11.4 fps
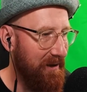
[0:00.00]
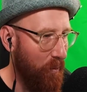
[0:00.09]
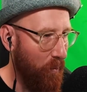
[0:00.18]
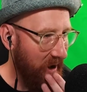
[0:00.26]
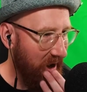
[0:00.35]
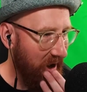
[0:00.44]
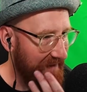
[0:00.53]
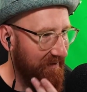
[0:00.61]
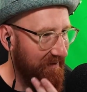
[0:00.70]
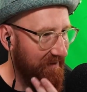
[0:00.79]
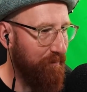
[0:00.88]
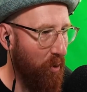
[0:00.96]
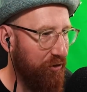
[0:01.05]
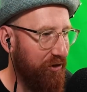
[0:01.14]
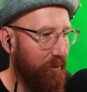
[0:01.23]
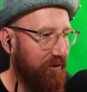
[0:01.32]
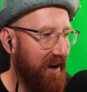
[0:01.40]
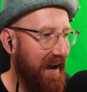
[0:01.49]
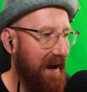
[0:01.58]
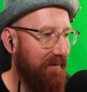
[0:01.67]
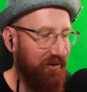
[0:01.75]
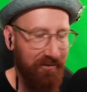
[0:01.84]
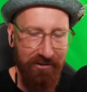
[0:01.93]
We have exposure, which I have
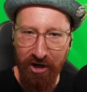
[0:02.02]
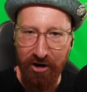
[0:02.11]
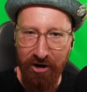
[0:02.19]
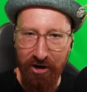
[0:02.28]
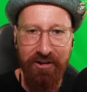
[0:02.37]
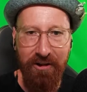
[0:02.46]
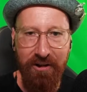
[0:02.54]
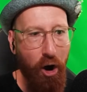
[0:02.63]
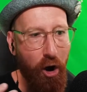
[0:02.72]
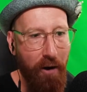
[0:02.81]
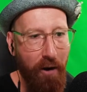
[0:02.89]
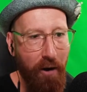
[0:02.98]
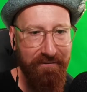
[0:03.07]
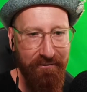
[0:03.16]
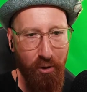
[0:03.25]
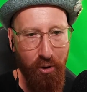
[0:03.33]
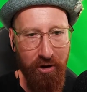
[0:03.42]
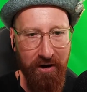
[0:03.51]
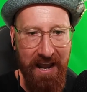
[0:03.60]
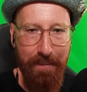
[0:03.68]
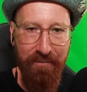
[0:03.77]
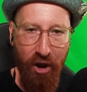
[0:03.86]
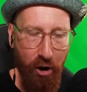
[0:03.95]
turned off for
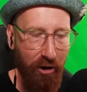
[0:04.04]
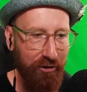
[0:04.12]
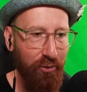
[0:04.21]
the auto.